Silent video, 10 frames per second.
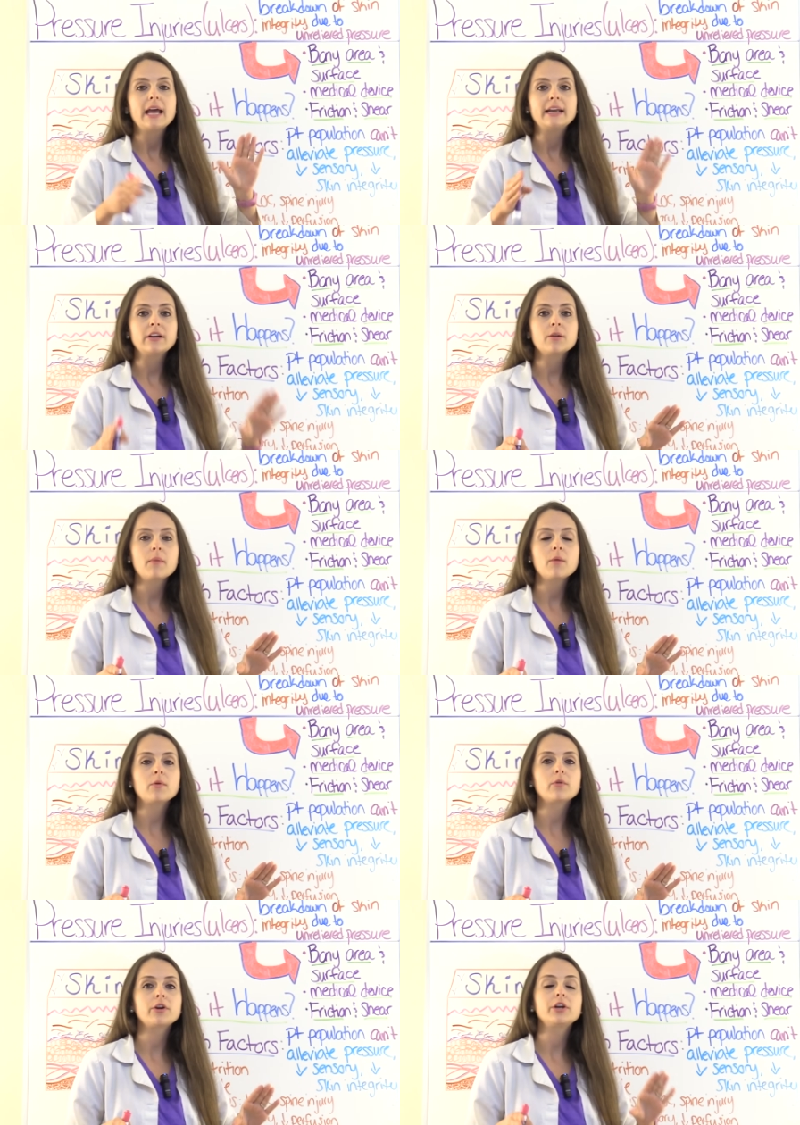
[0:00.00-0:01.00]
And here in a
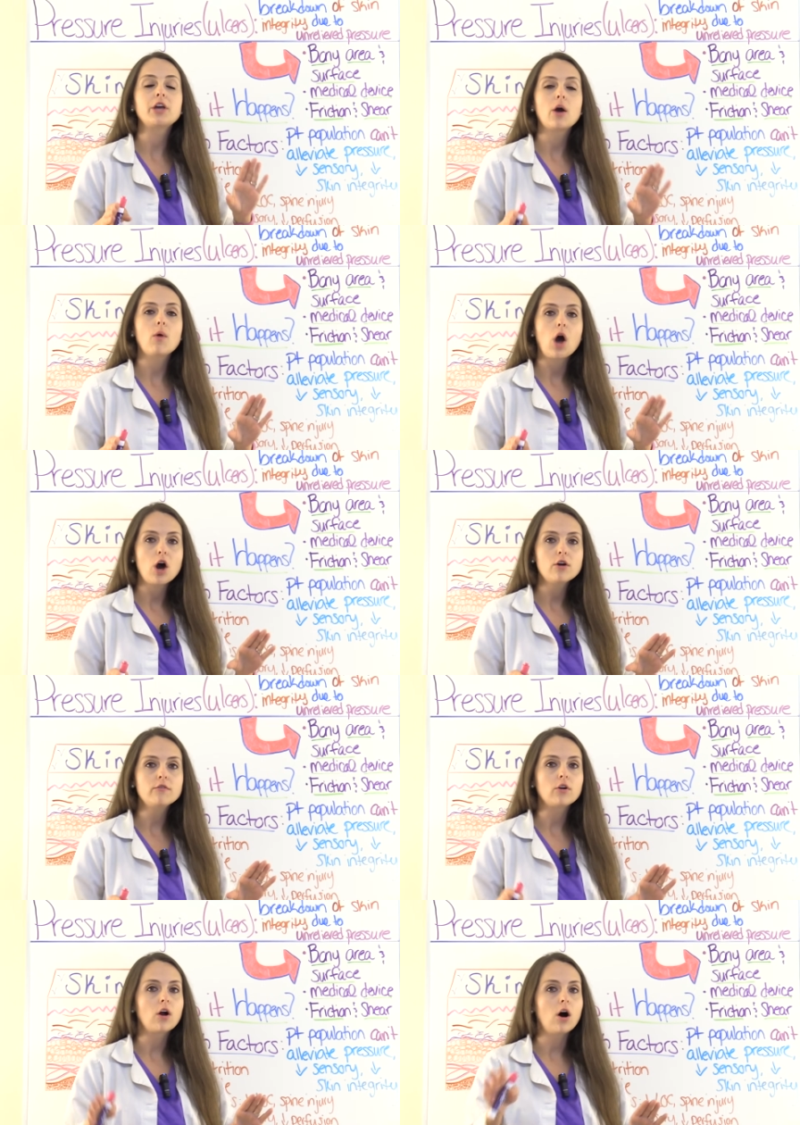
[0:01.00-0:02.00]
moment, we're gonna go
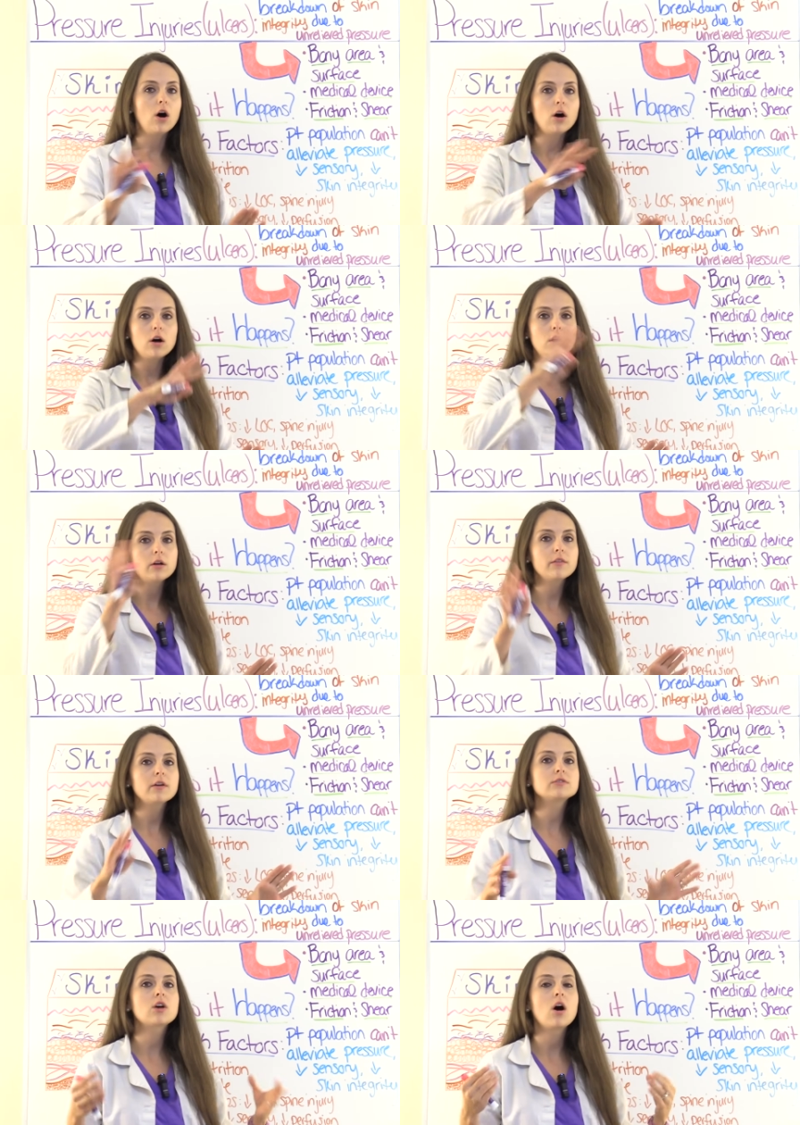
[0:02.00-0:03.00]
over all
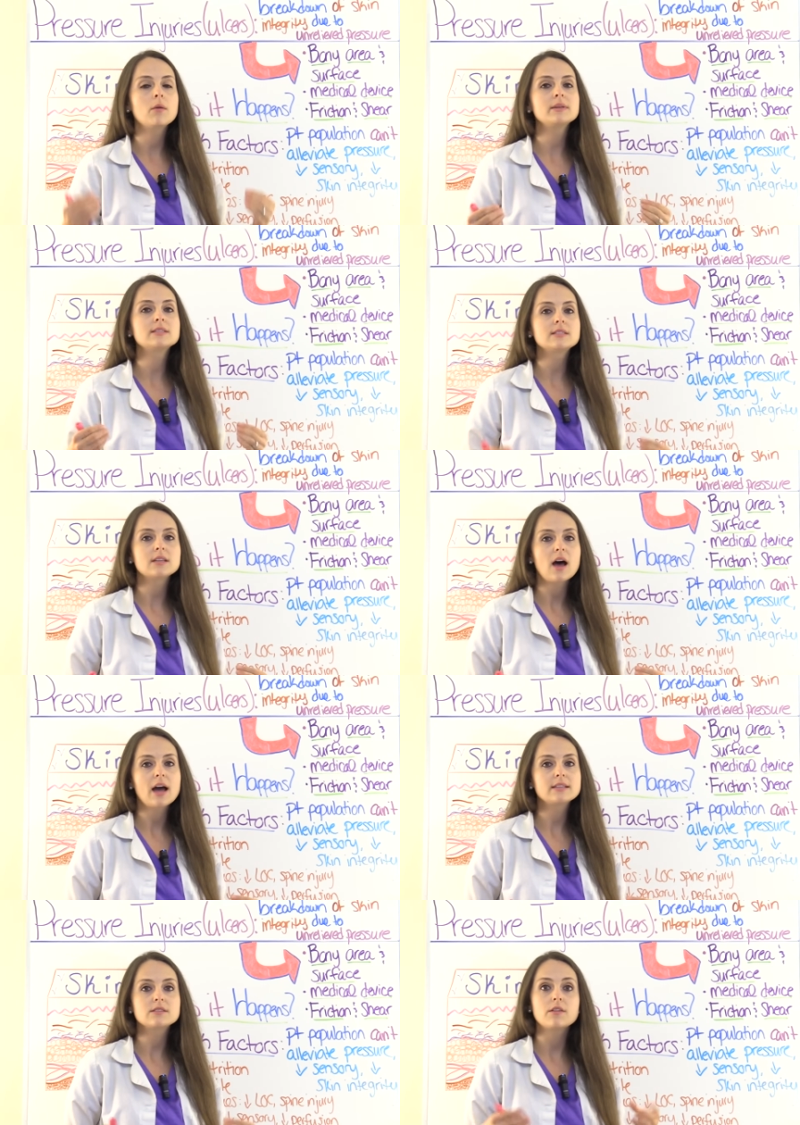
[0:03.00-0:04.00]
those common
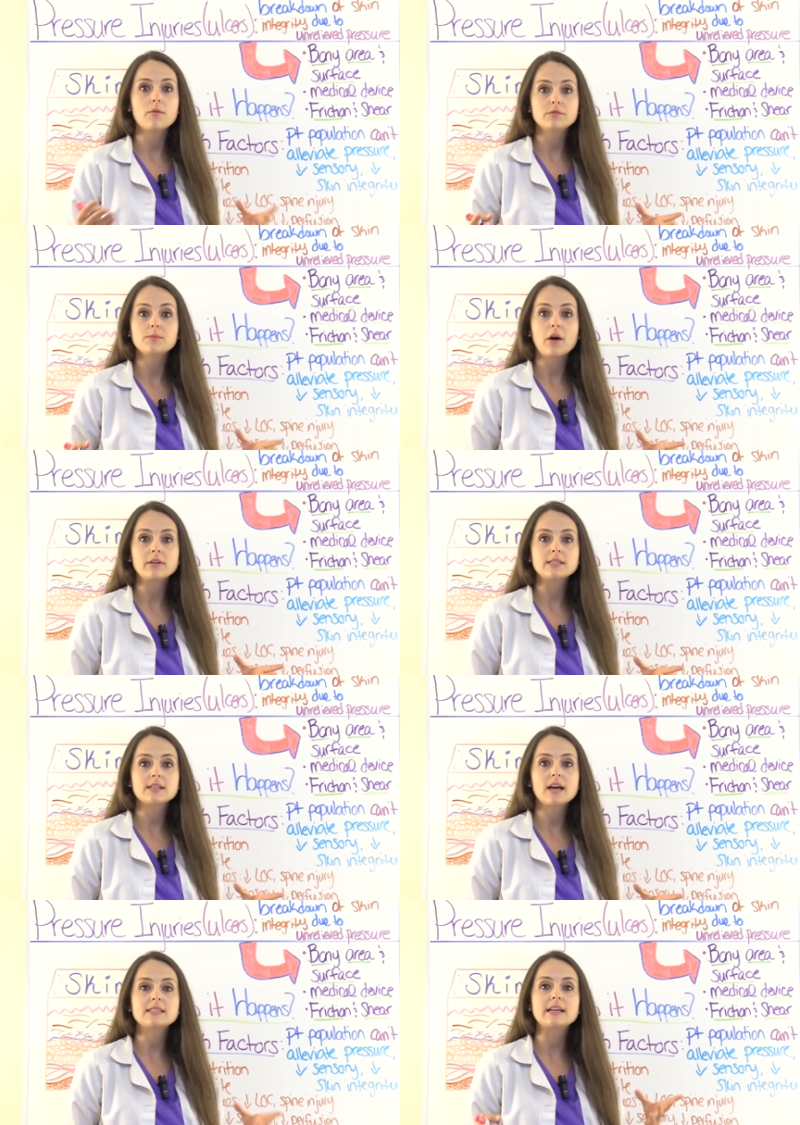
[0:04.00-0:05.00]
sites of those bony
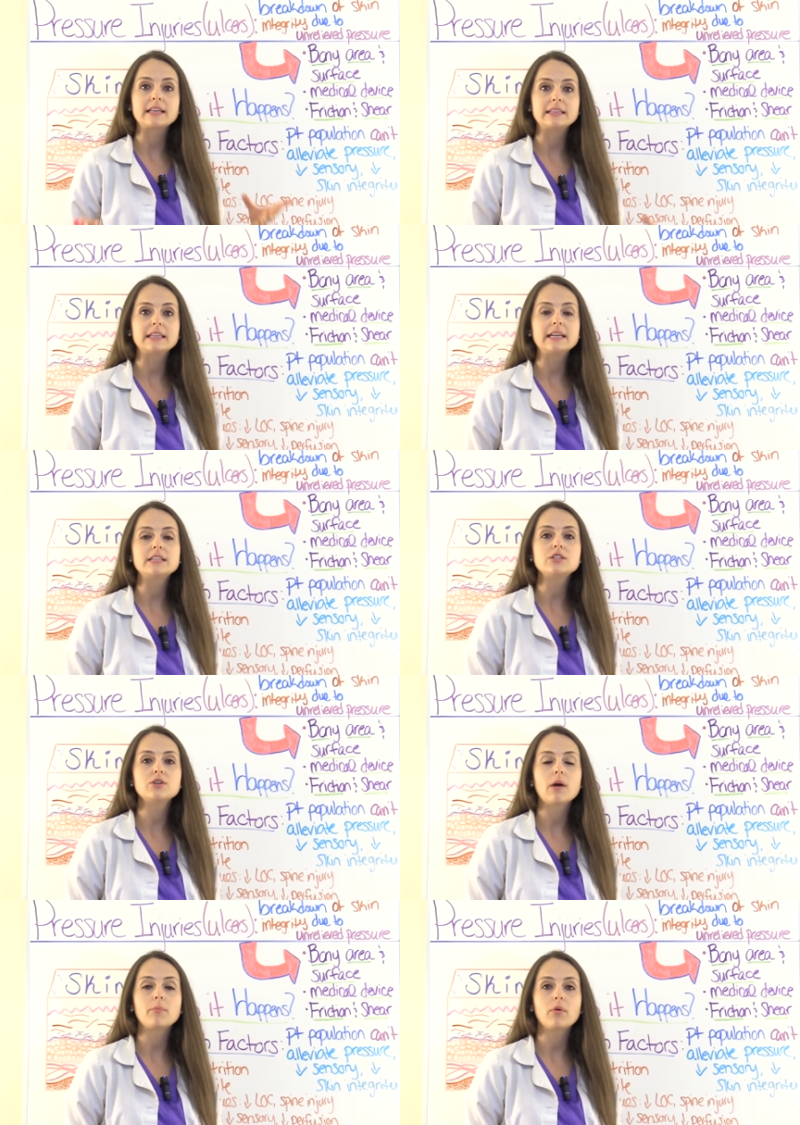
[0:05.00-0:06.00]
sites that can lead
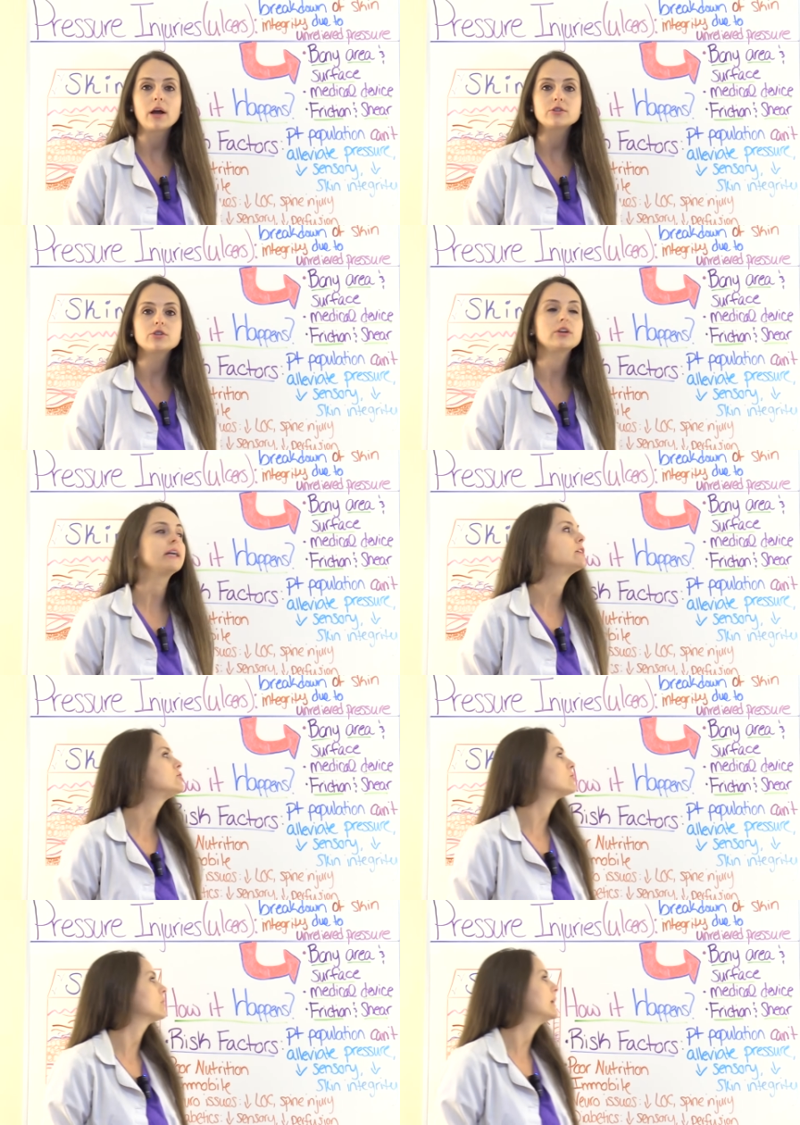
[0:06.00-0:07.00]
to a pressure
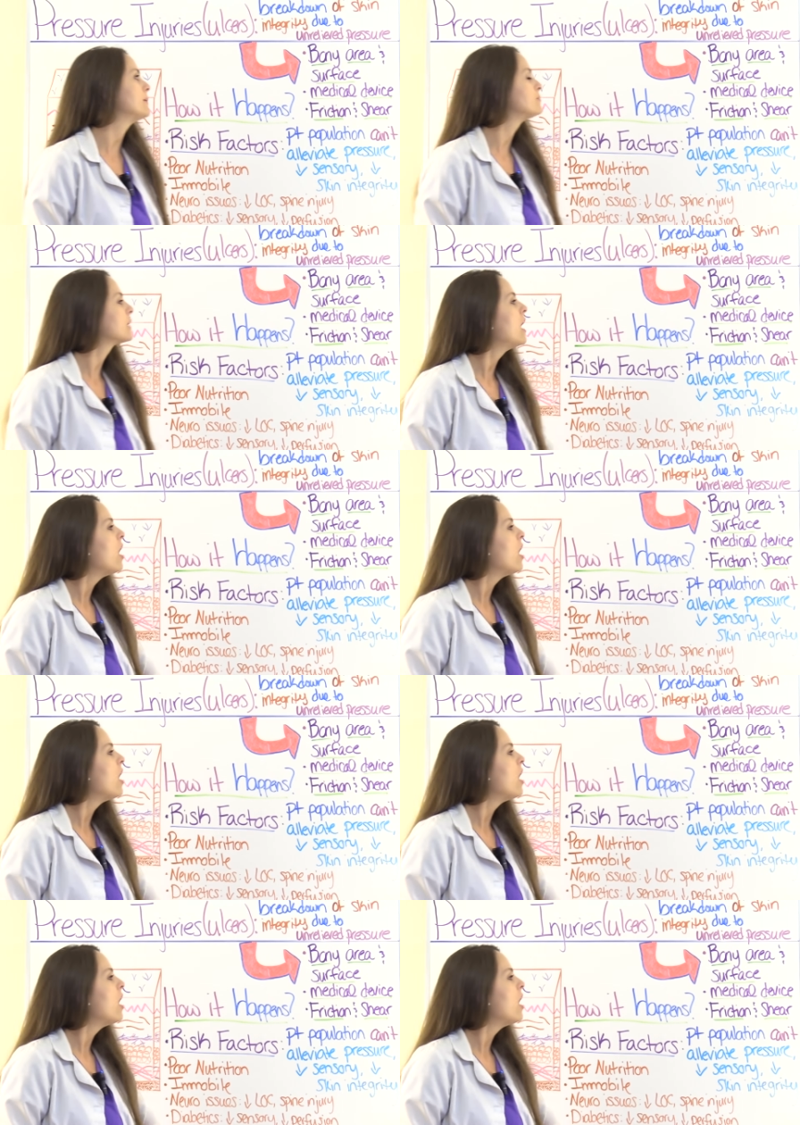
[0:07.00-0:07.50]
injury.